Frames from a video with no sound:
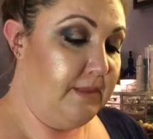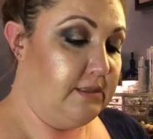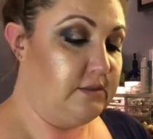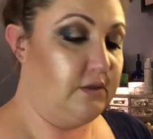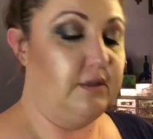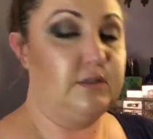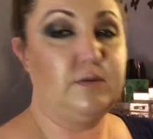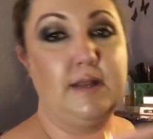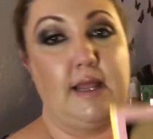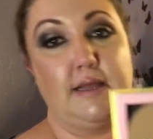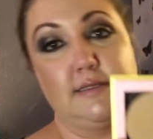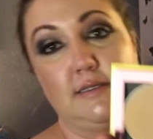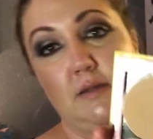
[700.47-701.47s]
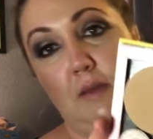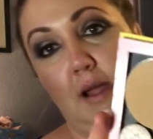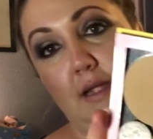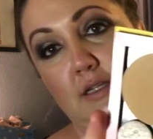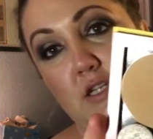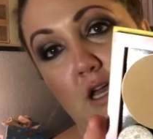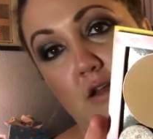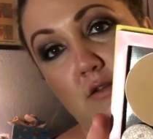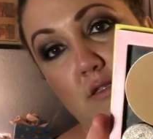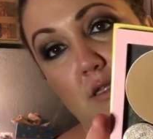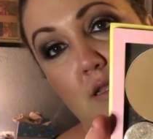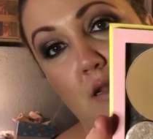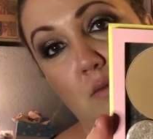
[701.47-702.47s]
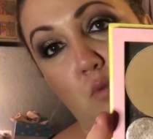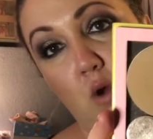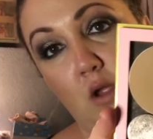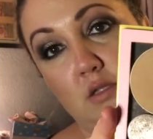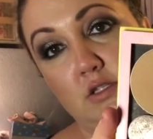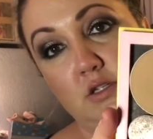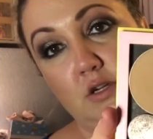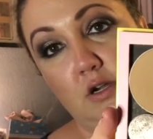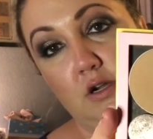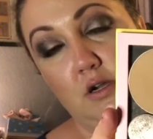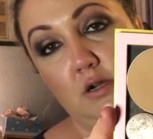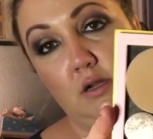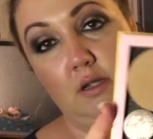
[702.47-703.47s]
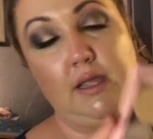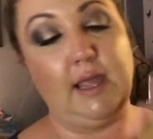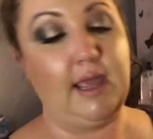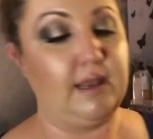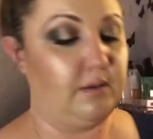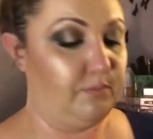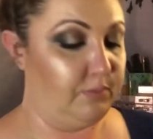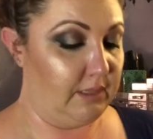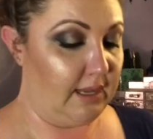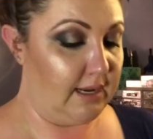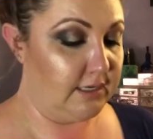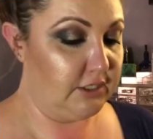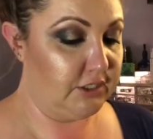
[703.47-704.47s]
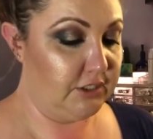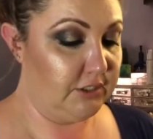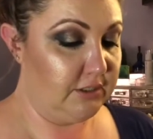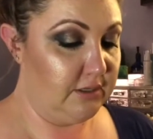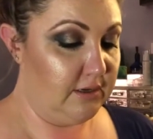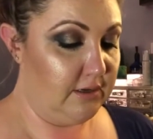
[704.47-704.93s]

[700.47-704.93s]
So this one has some eyeshadows and then a bronzer and a blush.